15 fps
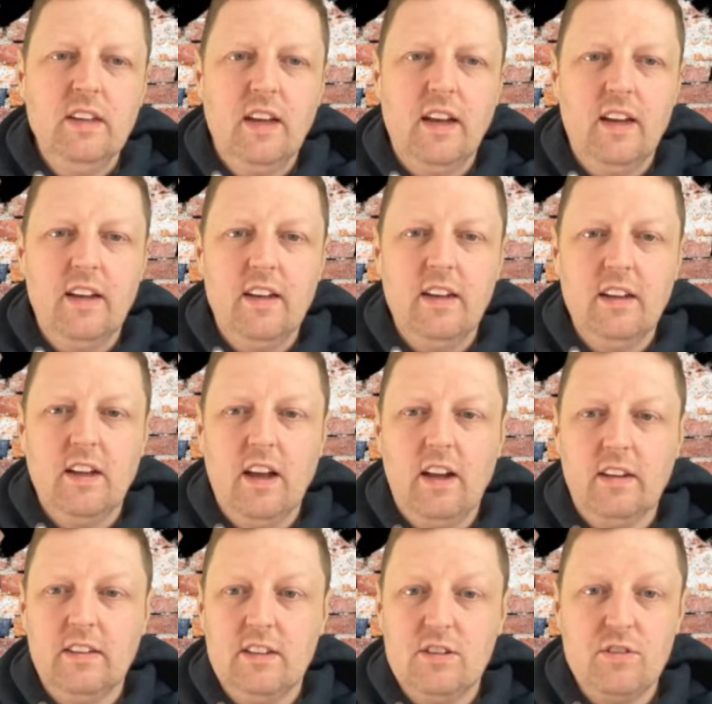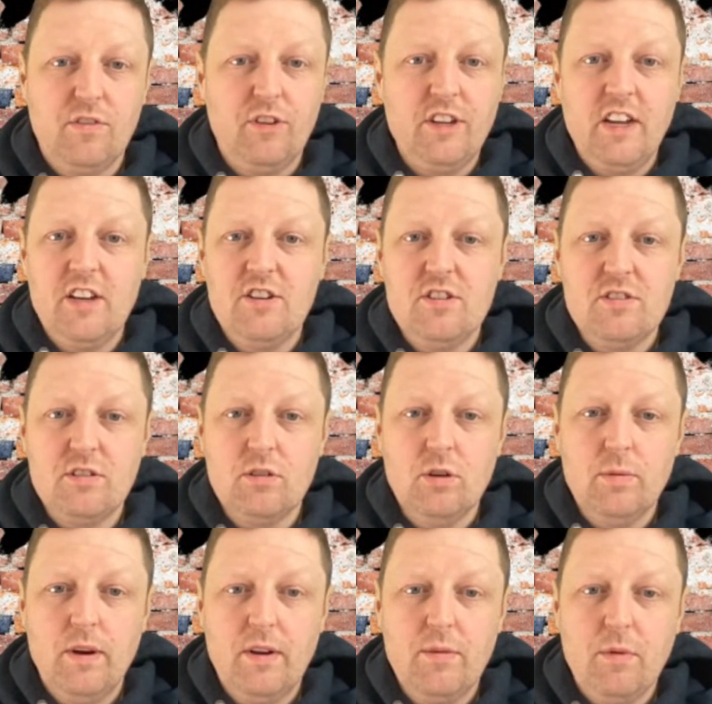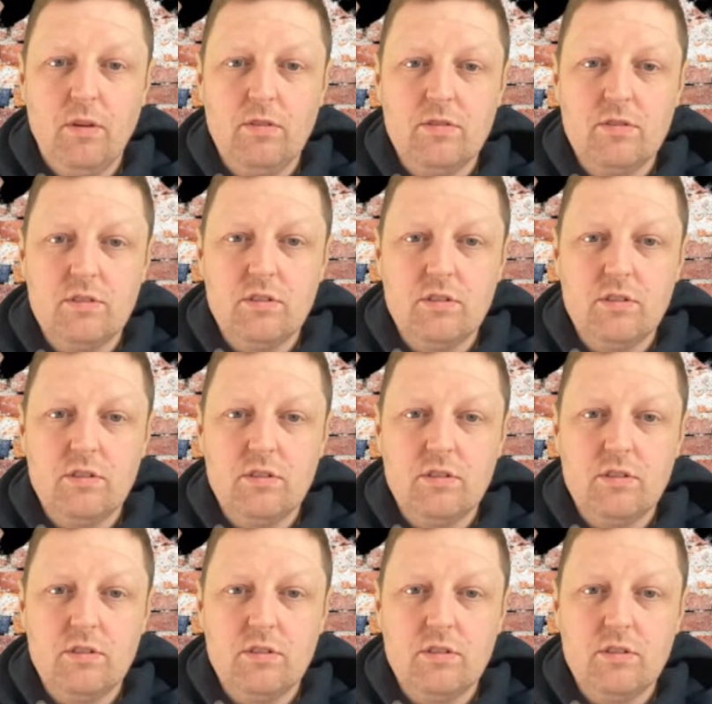and he's a free agent to go where he wants.